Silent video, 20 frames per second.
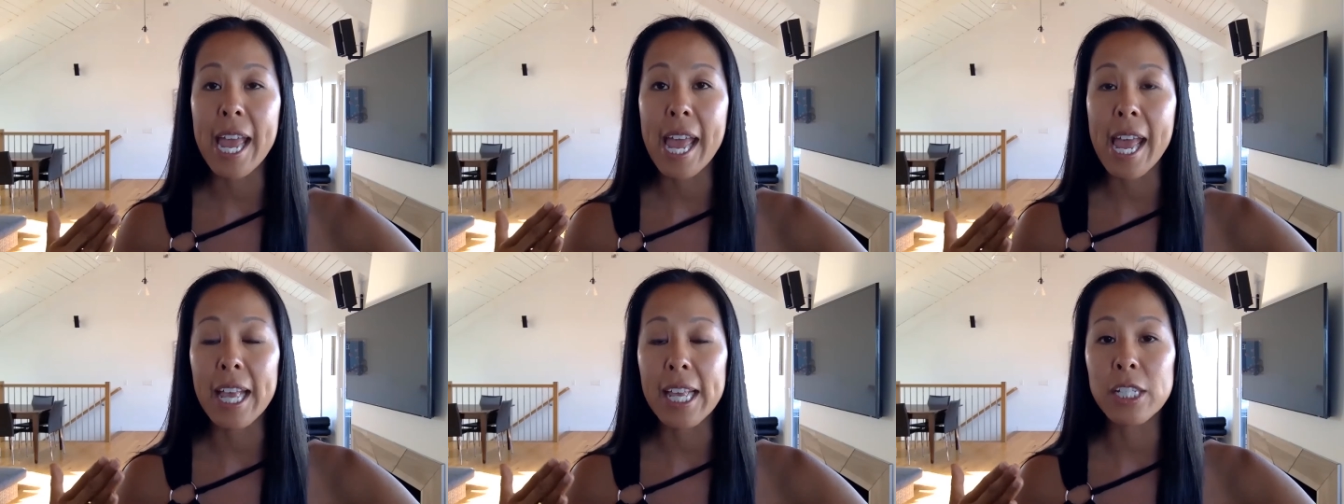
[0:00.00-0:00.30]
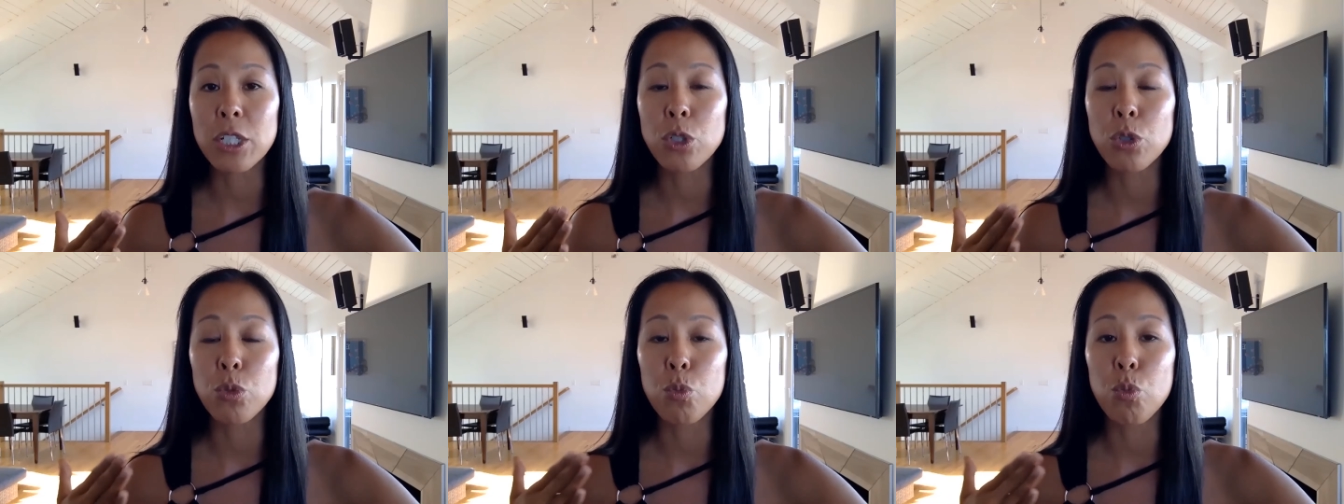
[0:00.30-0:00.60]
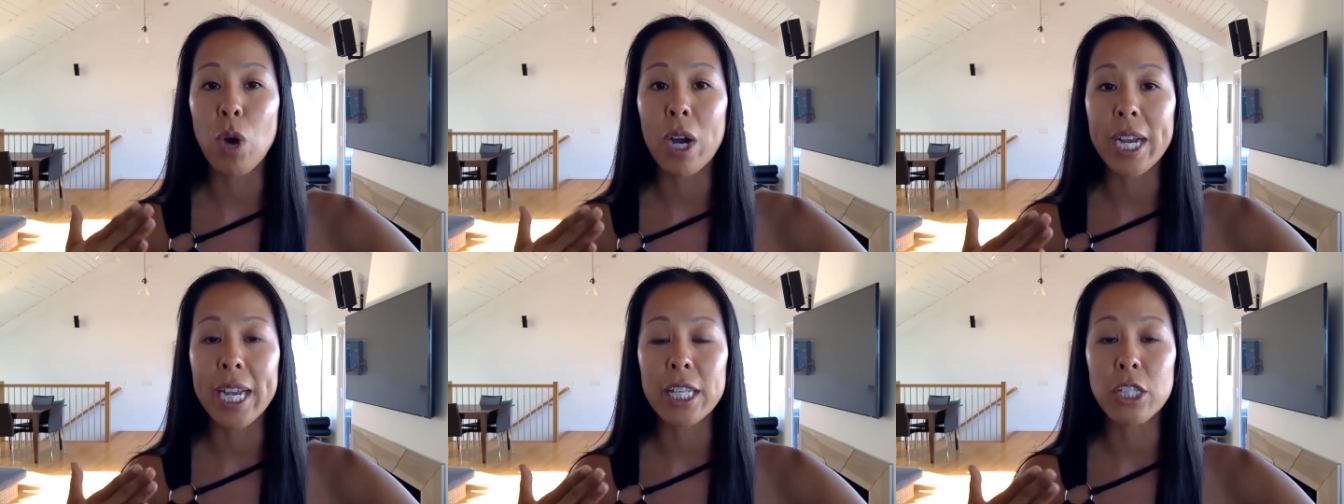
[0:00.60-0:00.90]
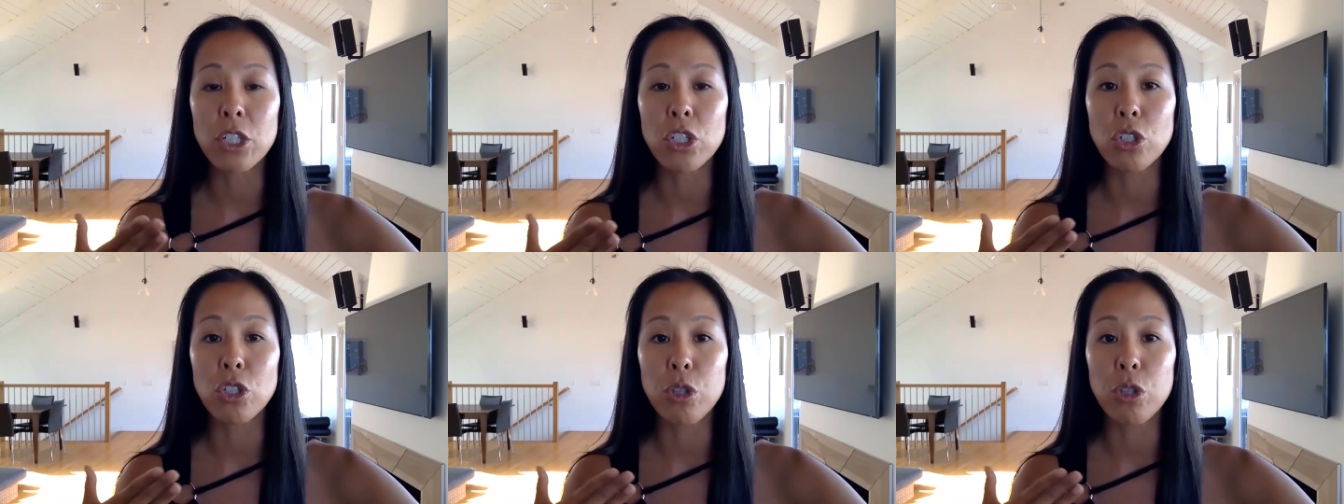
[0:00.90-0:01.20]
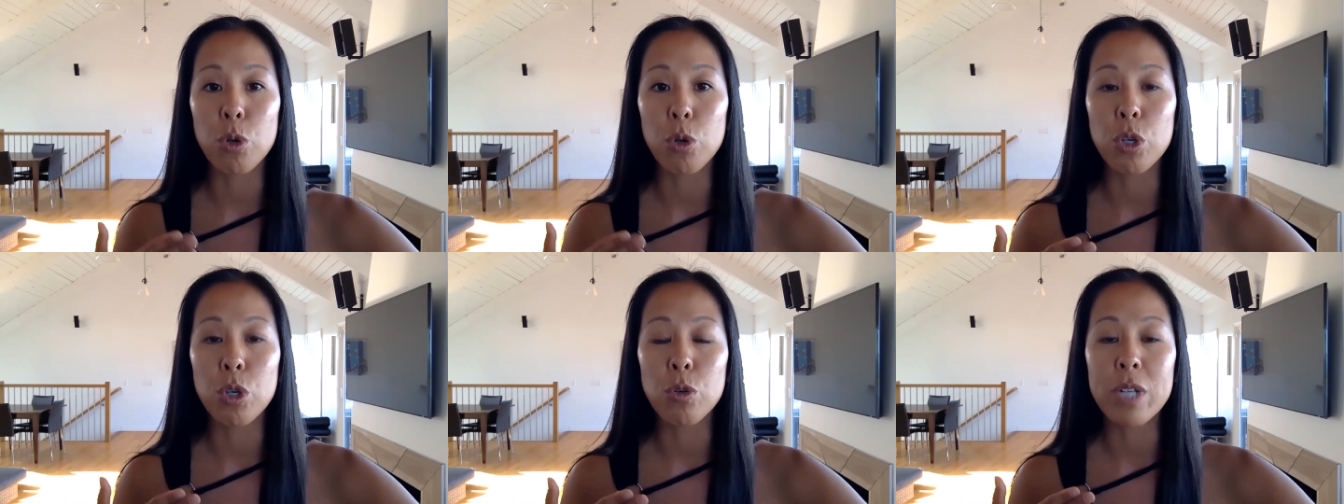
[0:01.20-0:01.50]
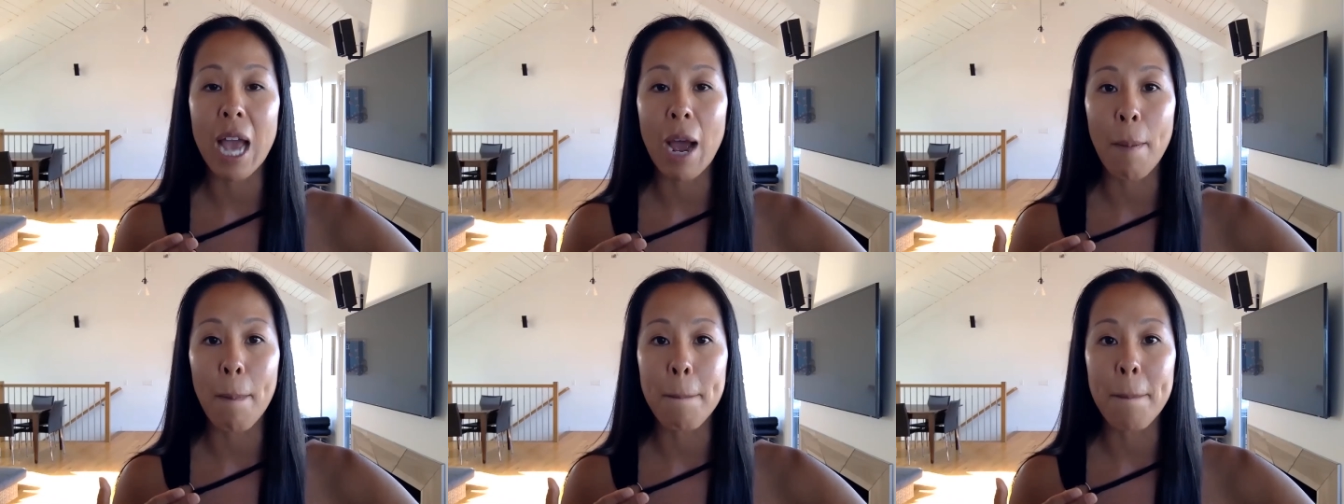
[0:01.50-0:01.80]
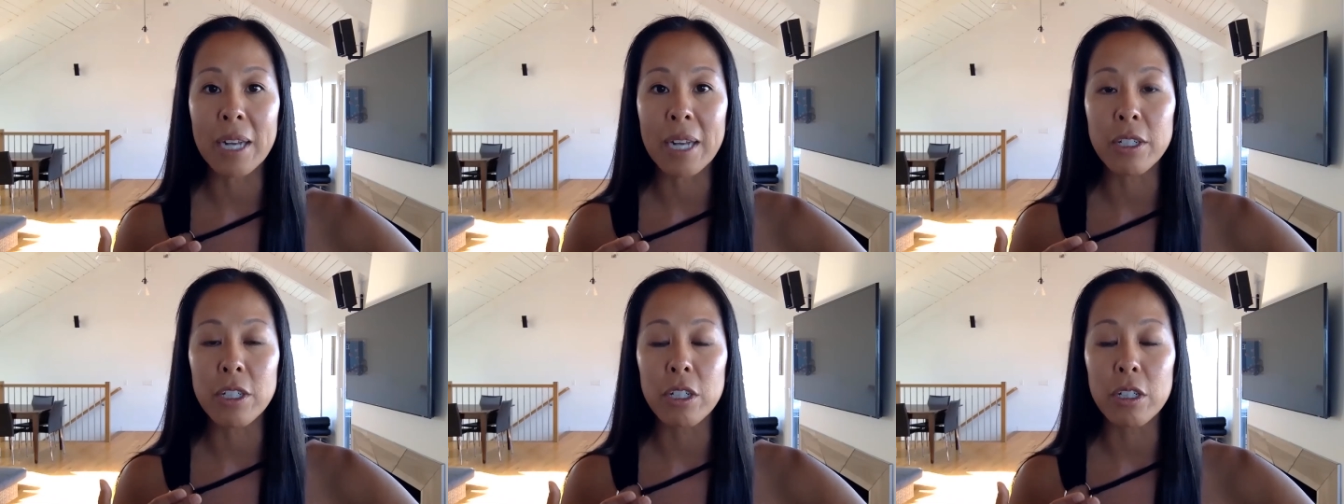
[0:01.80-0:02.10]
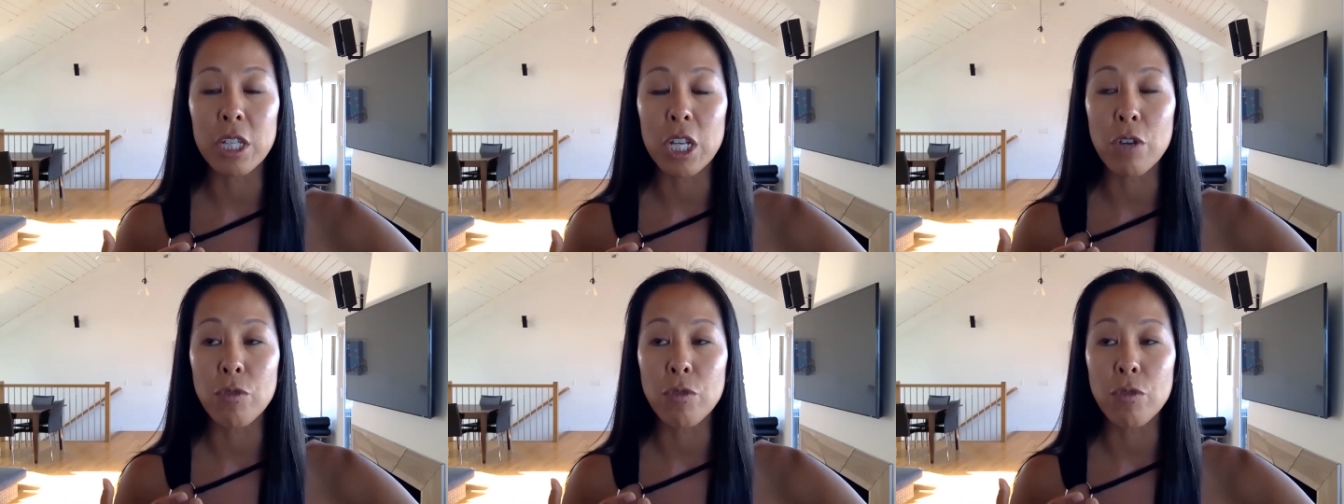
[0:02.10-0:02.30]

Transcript: is what can slow you down mentally